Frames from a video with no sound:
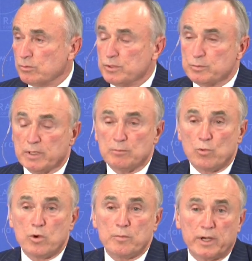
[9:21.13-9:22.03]
We spend
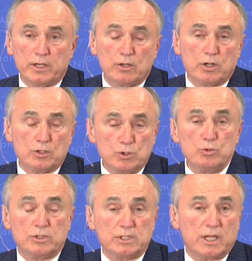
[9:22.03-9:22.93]
more money on
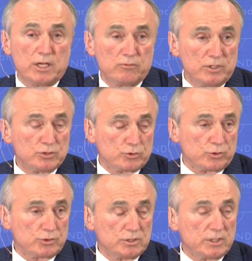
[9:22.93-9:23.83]
tooth decay
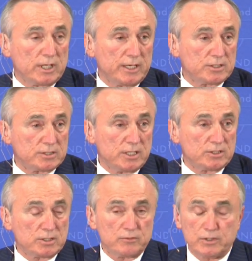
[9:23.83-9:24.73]
research in the United
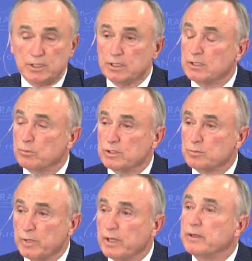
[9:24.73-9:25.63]
States every year than we
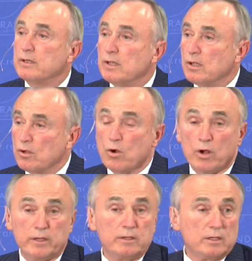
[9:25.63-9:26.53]
spend
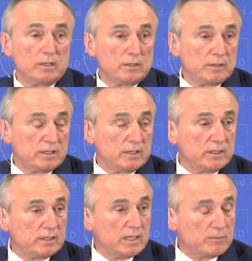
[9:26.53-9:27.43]
on
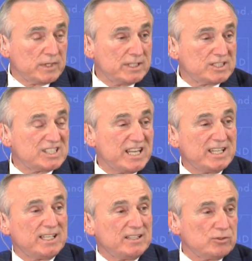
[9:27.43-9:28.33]
something that's
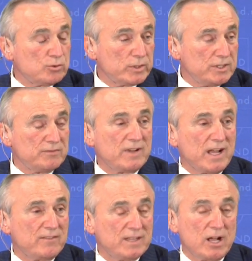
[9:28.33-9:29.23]
taking
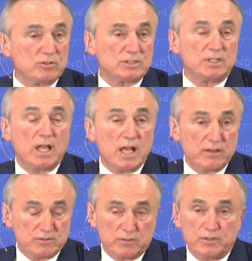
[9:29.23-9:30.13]
25,000
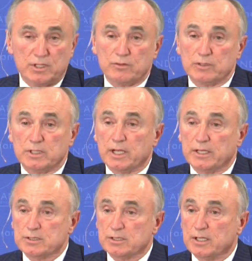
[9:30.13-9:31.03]
lives every year in the
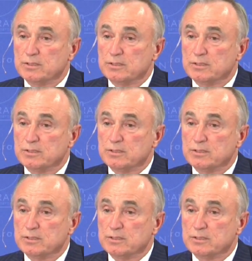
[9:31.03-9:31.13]
United States.